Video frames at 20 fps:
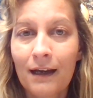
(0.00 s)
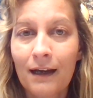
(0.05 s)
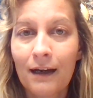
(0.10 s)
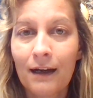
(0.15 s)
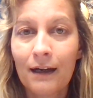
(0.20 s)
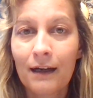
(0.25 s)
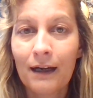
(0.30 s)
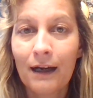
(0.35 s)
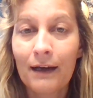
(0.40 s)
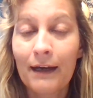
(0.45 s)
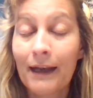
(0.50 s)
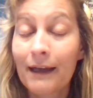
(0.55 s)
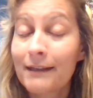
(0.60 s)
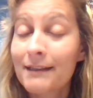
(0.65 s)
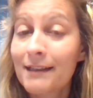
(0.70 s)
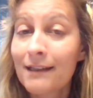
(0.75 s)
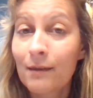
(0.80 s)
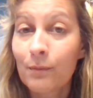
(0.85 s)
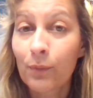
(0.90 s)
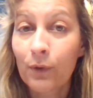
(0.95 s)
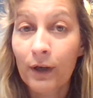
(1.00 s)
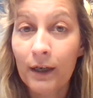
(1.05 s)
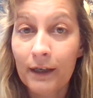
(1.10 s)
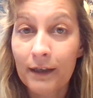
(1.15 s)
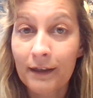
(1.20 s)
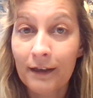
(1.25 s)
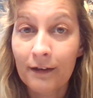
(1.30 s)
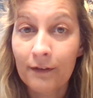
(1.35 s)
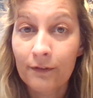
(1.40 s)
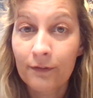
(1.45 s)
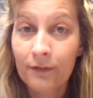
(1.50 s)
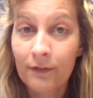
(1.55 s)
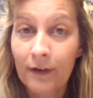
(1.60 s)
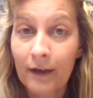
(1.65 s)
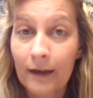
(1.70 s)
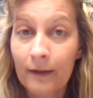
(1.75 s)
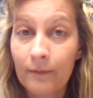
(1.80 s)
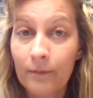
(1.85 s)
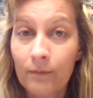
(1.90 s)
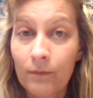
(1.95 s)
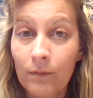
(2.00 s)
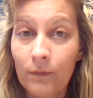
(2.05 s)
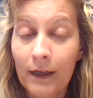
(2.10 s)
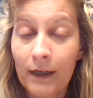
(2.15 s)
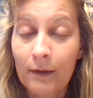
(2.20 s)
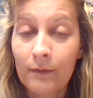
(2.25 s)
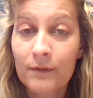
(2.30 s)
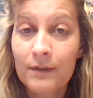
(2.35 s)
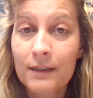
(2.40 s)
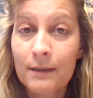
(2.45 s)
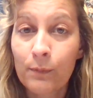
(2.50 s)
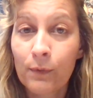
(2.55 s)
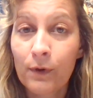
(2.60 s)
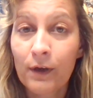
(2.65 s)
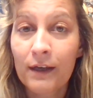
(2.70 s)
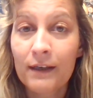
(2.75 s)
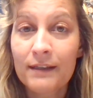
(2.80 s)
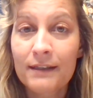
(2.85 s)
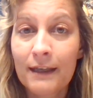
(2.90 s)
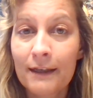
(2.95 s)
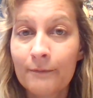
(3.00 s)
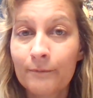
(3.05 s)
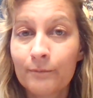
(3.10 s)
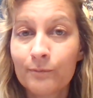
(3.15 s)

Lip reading: And I didn't pray enough. When I was depressed,